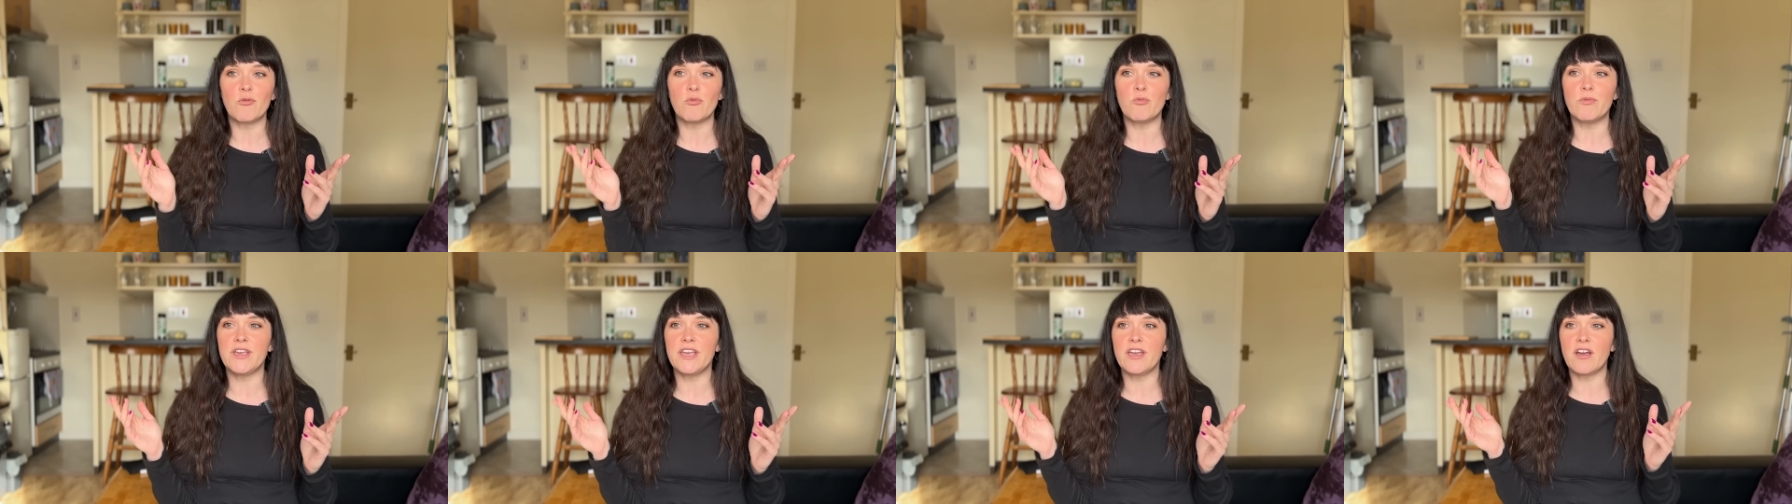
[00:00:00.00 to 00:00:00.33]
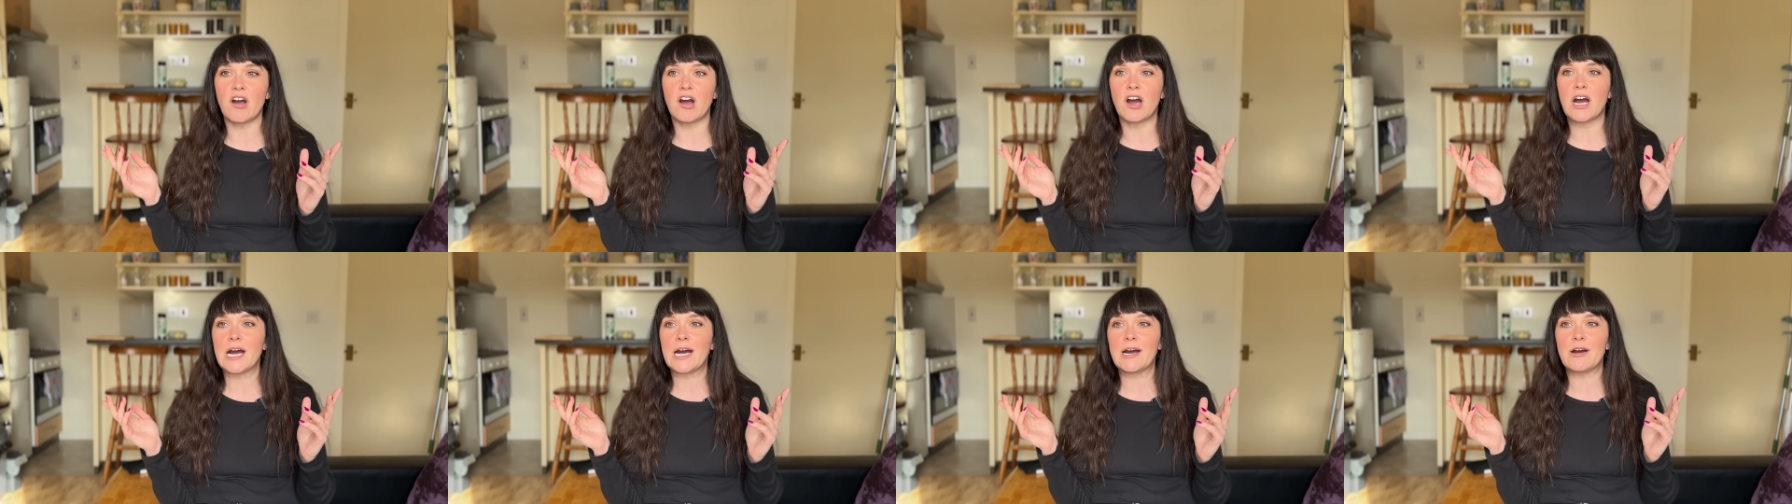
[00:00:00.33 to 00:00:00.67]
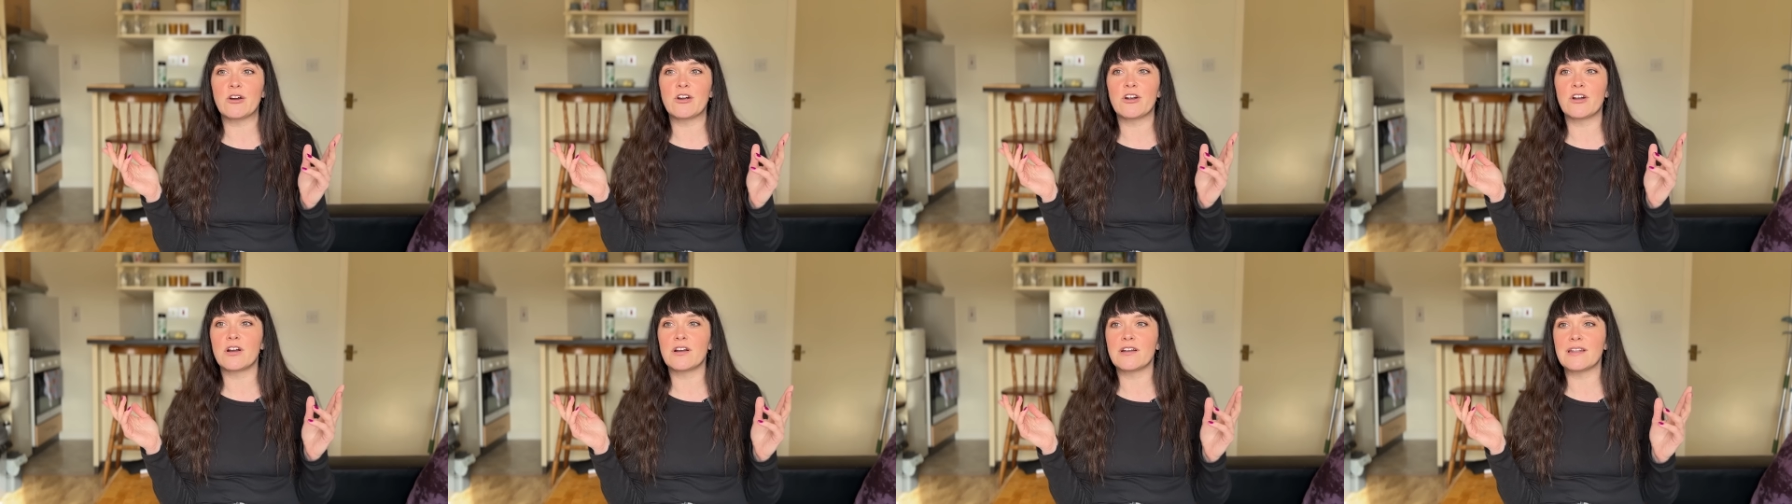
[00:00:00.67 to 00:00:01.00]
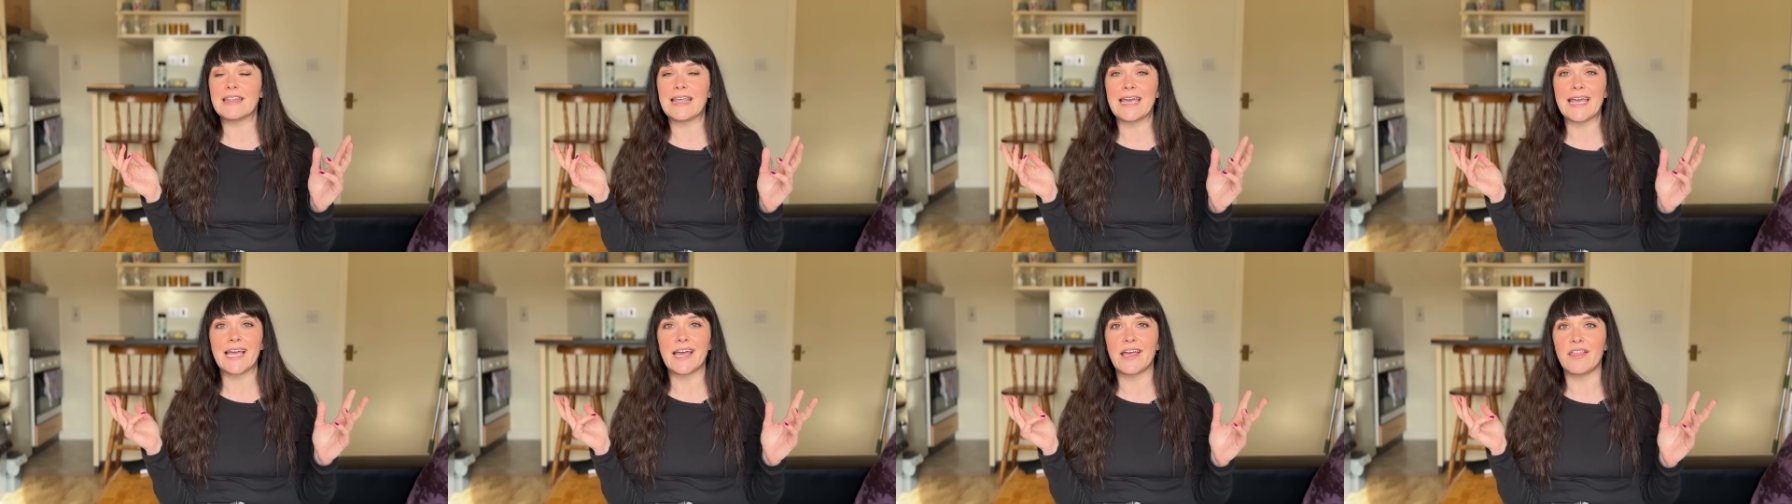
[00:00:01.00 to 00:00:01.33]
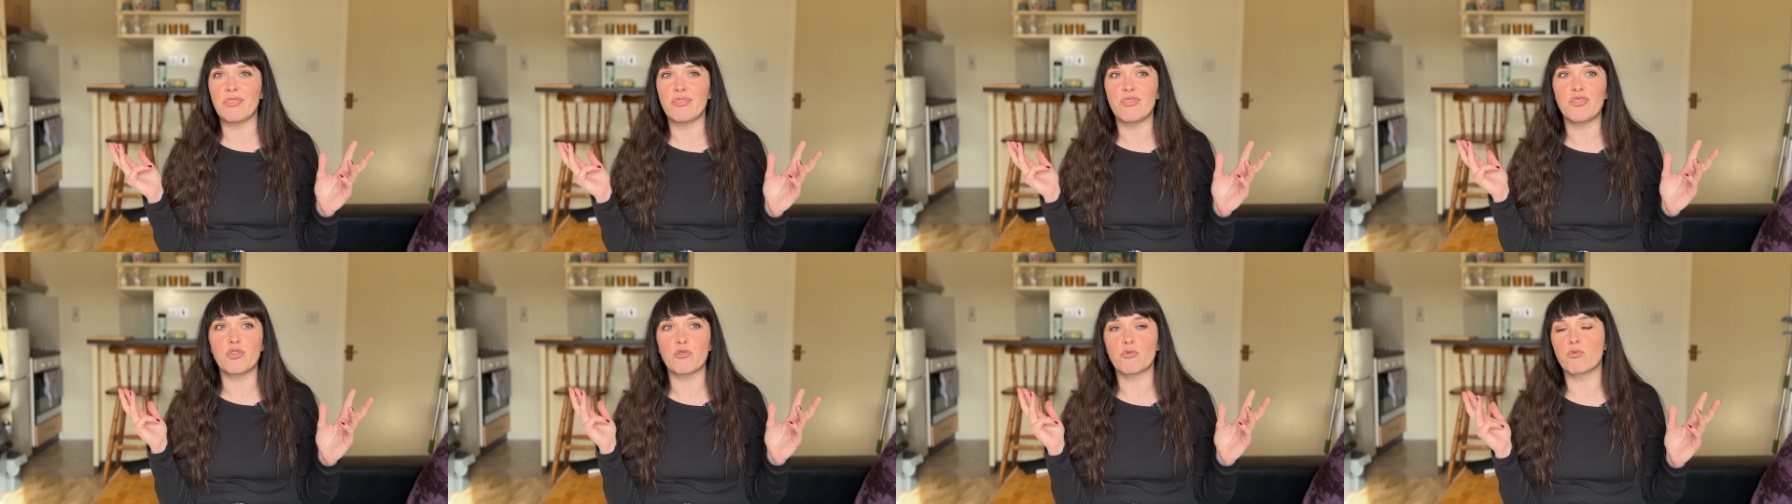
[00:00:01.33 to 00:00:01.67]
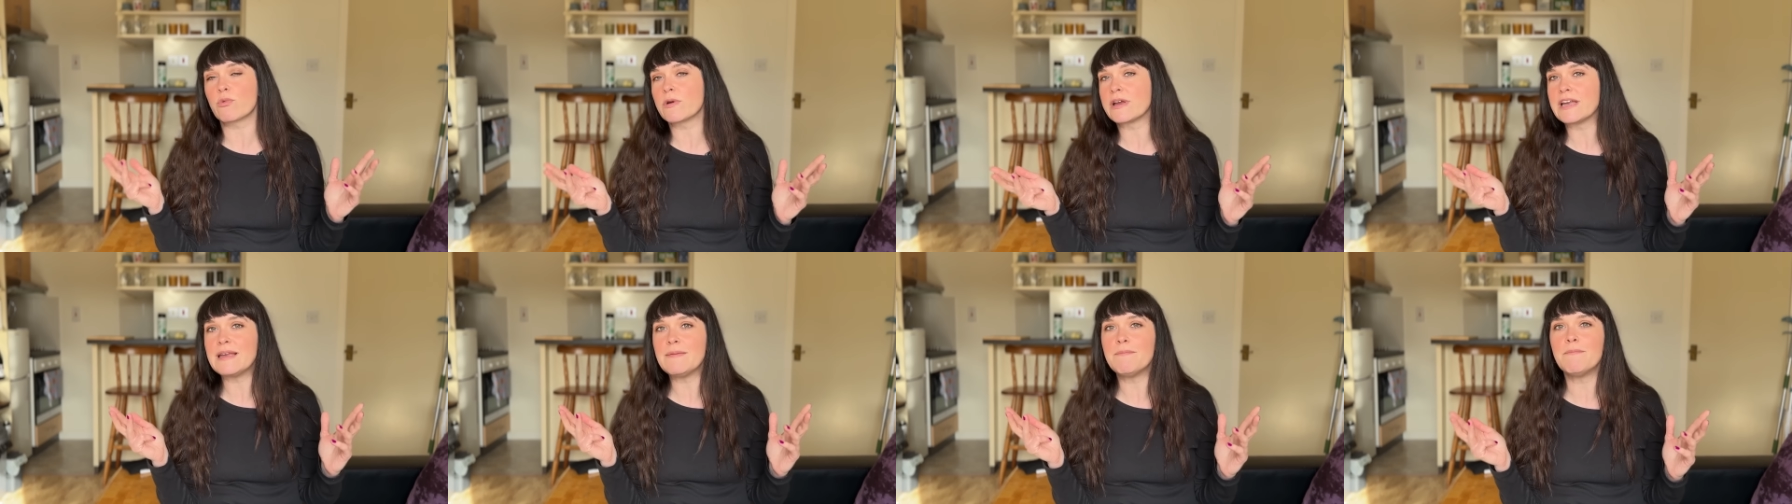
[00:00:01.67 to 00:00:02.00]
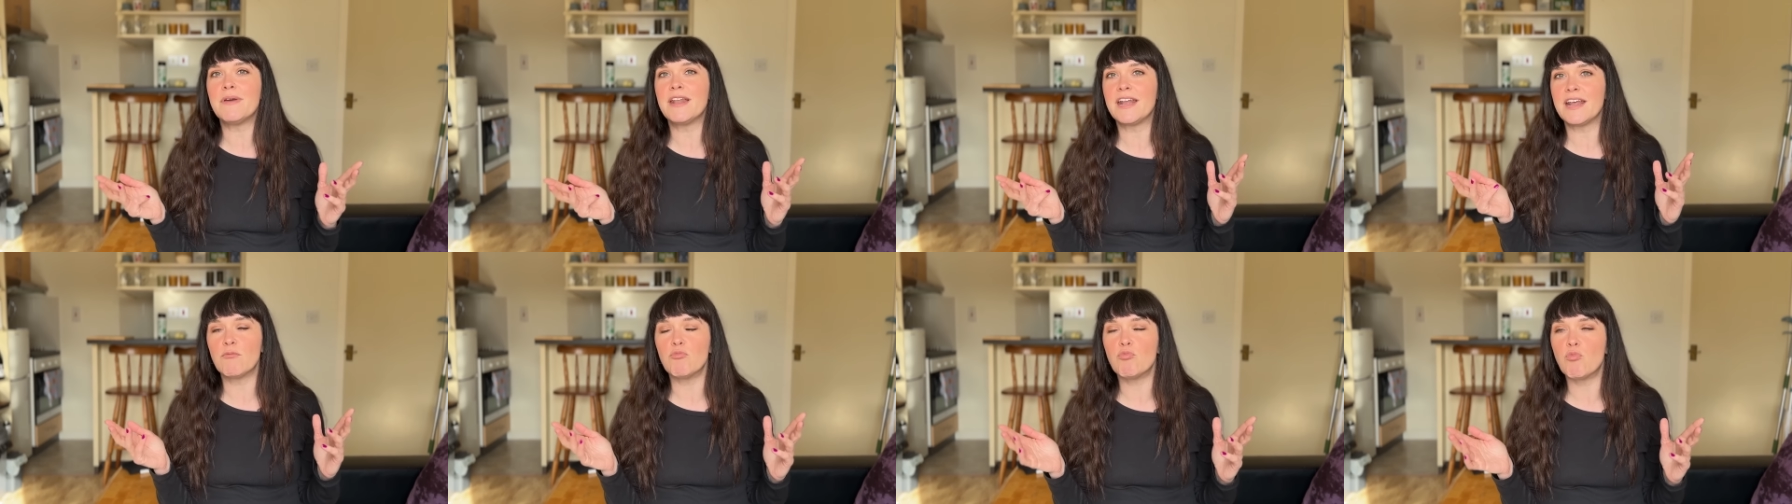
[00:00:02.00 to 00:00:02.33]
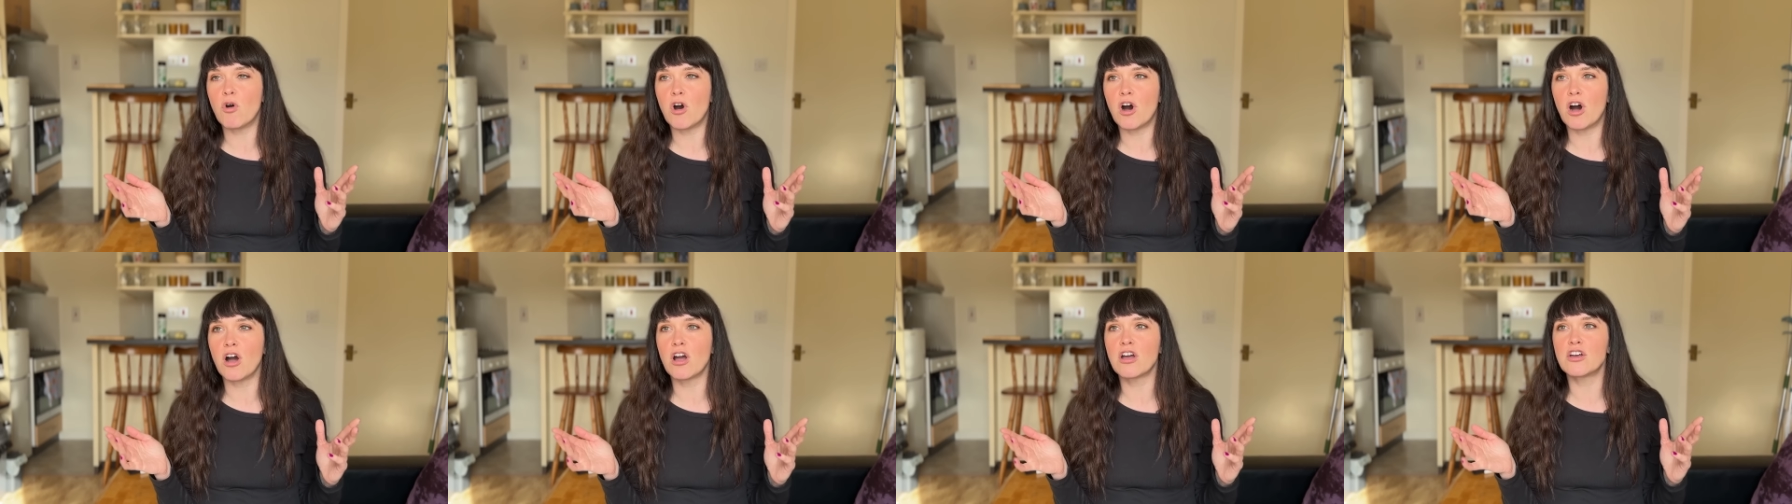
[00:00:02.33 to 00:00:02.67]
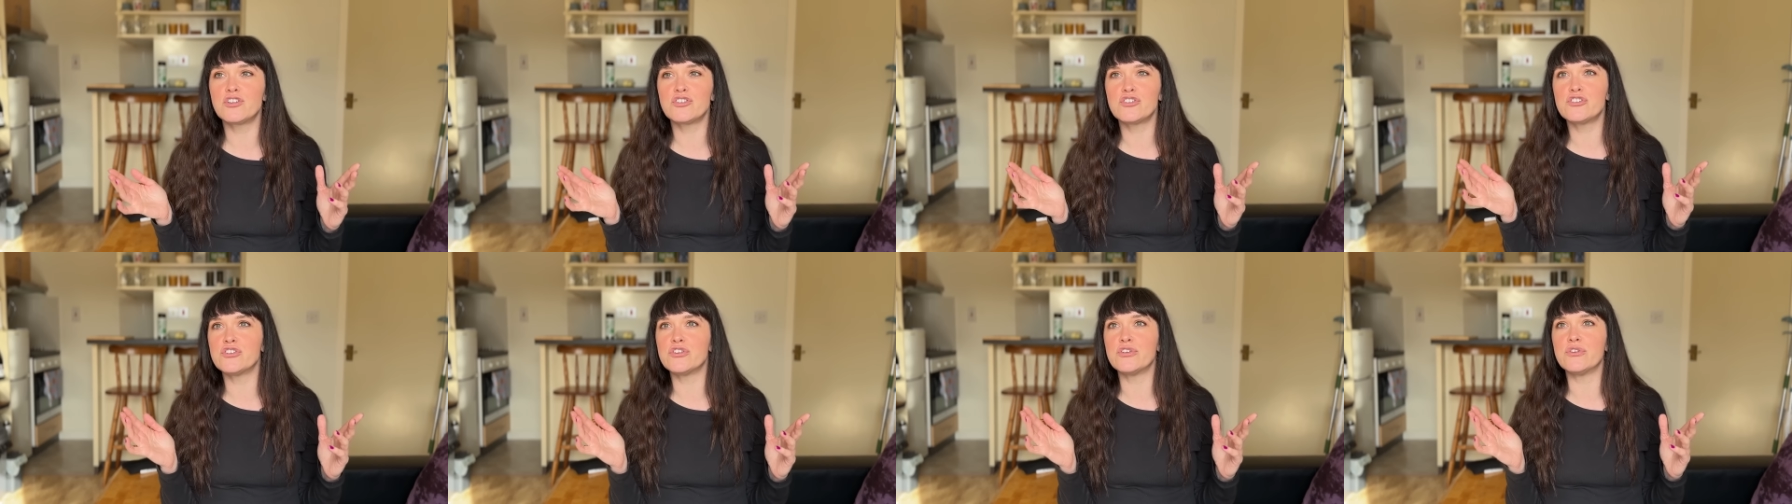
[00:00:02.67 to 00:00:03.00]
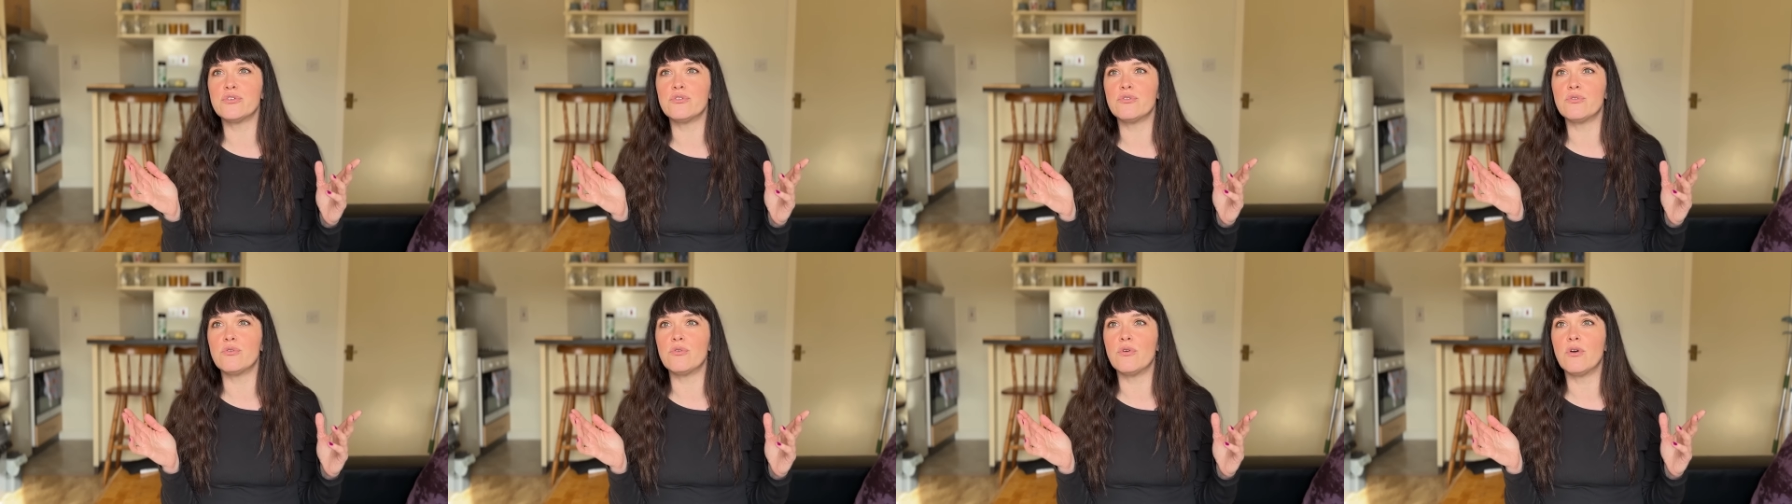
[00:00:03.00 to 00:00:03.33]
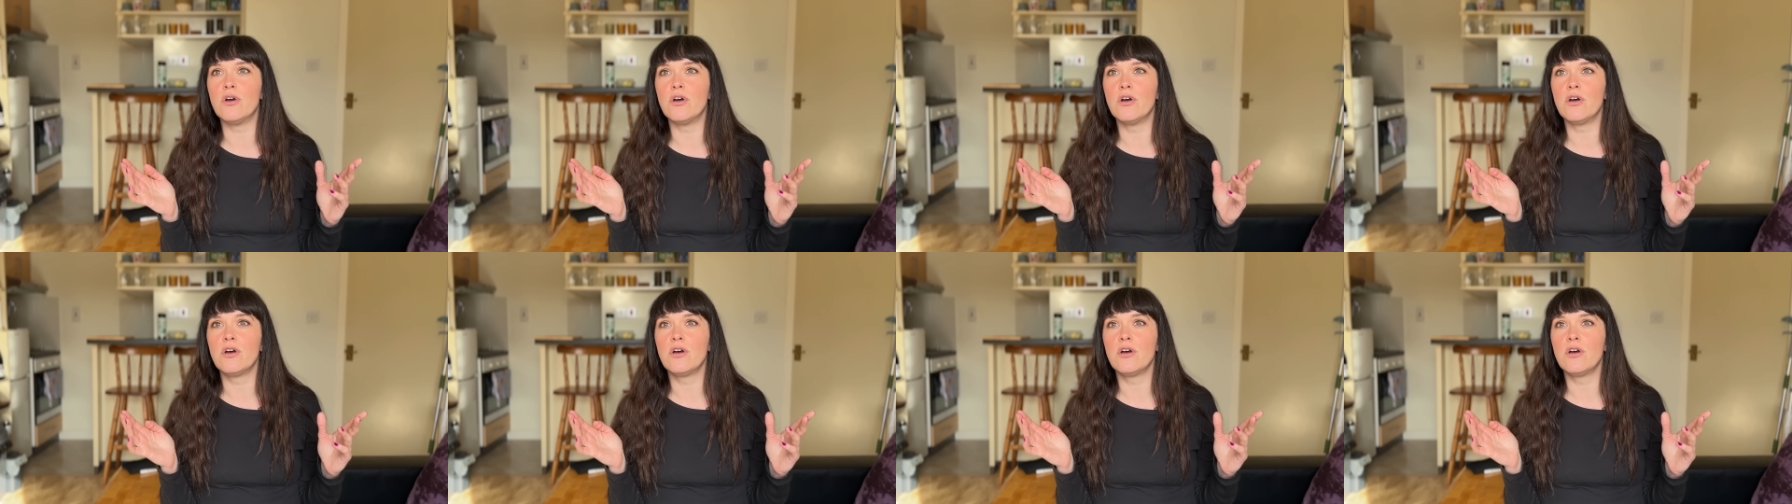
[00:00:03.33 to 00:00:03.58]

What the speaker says: We are like a 3-minute walk to